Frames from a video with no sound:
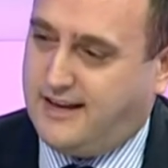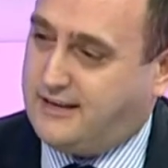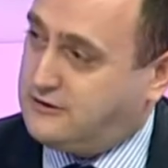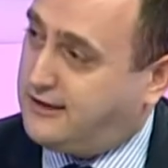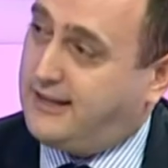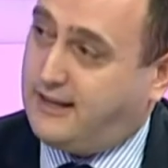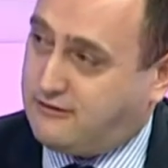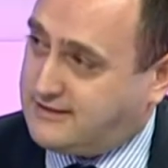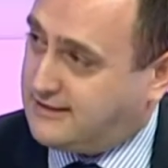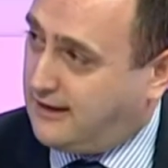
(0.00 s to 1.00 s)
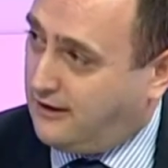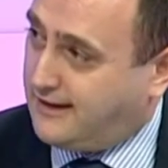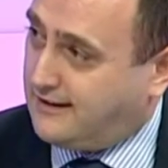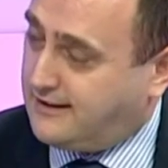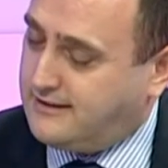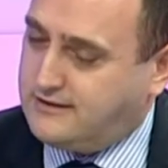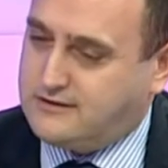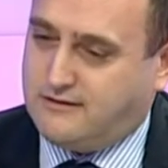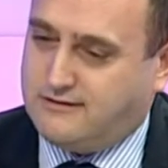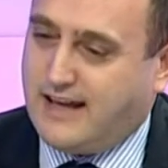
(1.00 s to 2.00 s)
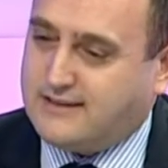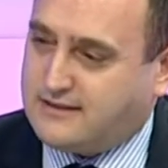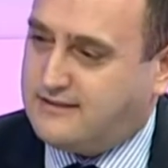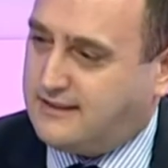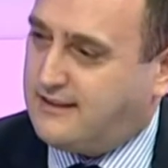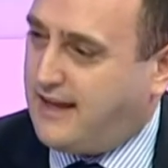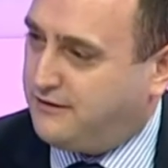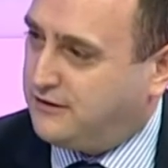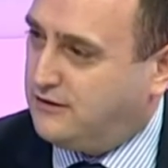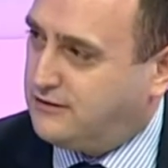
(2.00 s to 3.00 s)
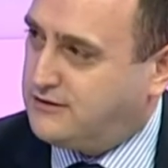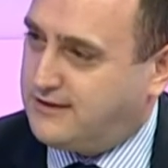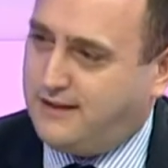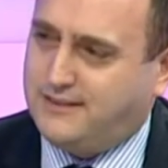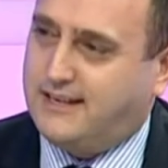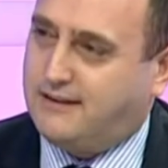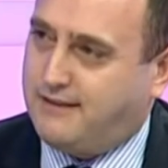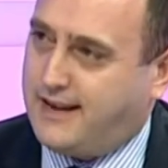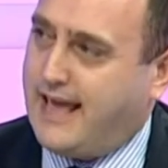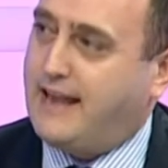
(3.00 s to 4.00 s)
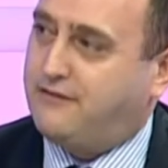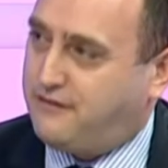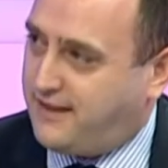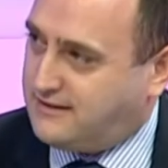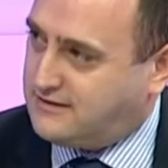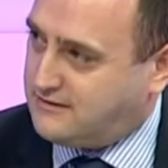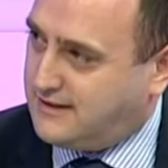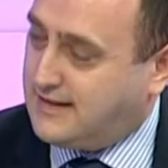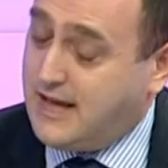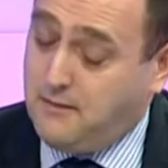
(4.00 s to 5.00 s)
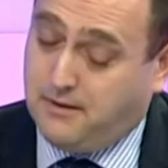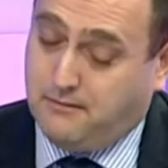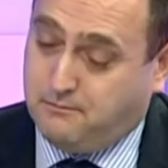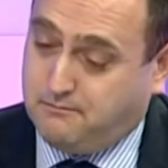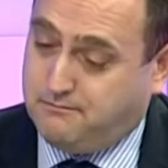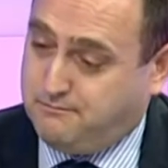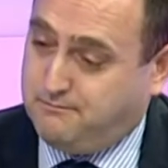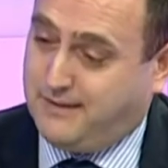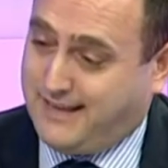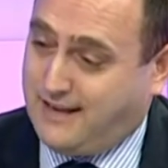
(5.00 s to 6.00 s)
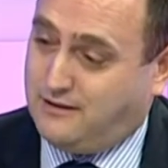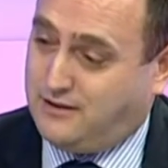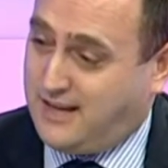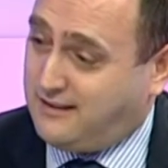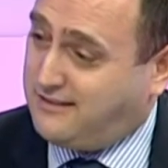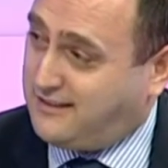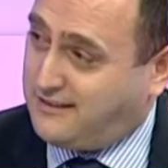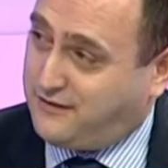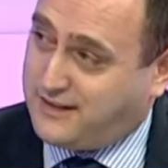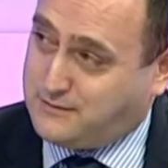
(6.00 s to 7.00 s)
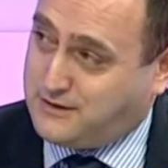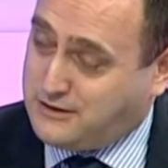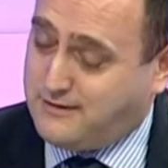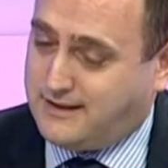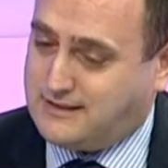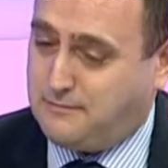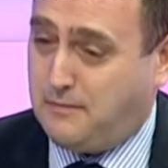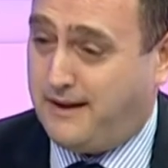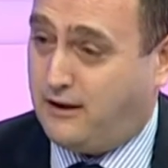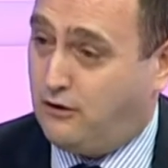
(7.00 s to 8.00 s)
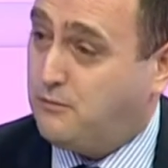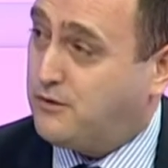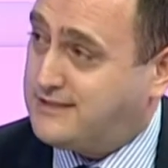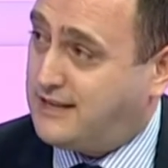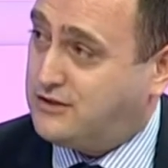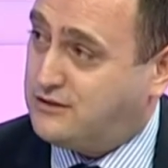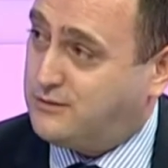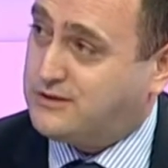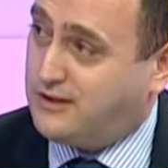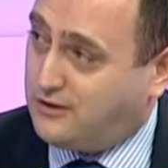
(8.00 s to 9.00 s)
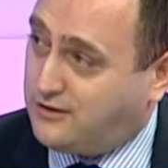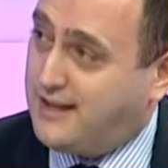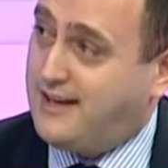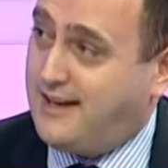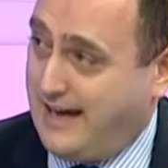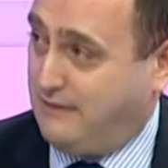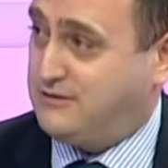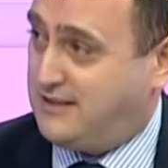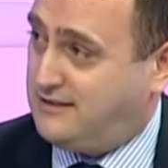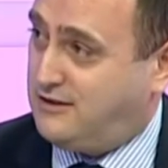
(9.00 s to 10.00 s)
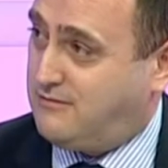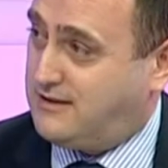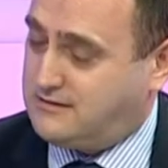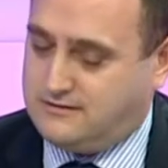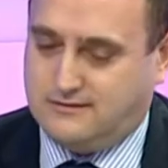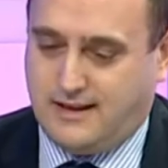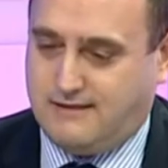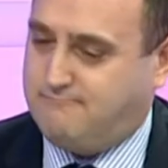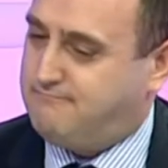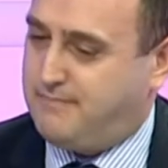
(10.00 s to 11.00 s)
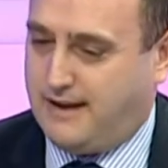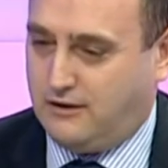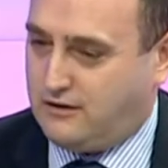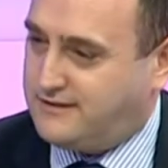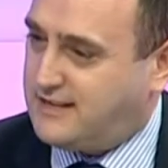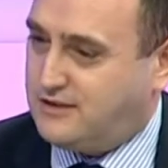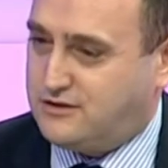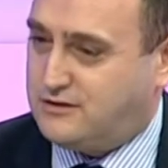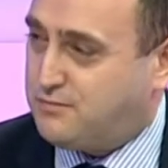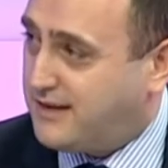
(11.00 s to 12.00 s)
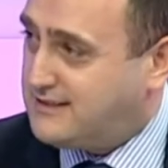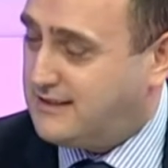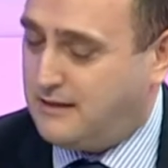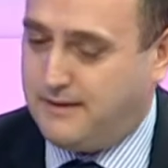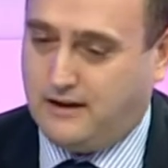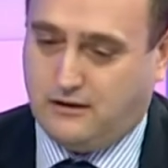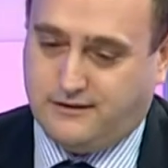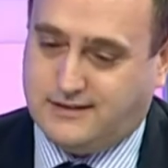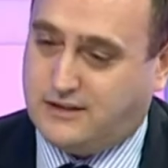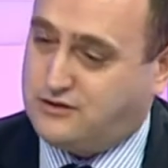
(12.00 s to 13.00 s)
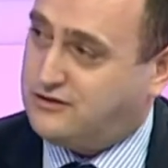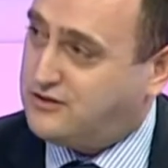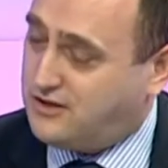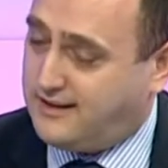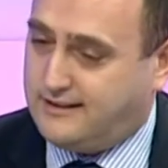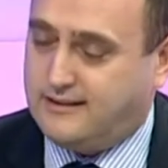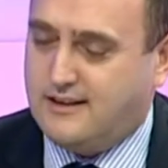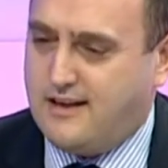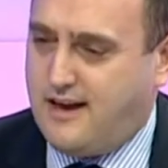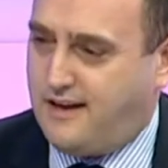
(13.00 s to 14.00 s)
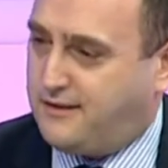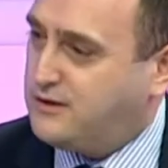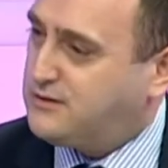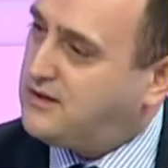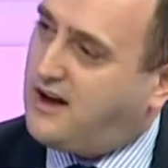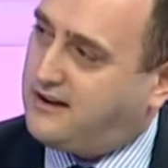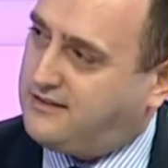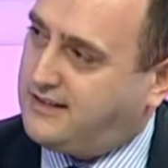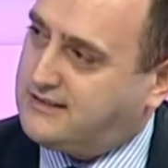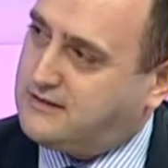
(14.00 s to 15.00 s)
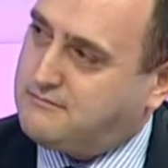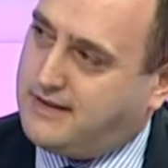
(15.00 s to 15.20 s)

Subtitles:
is looking increasingly likely. So that's the thing that they have to look to. They have to get ahead of events, right? But again, the other thing that the Fed has been doing is they've been paying a lot more attention to what's going on outside the US. They paid a lot of attention to Brexit, they paid a lot of attention to China, and those were the kind of things that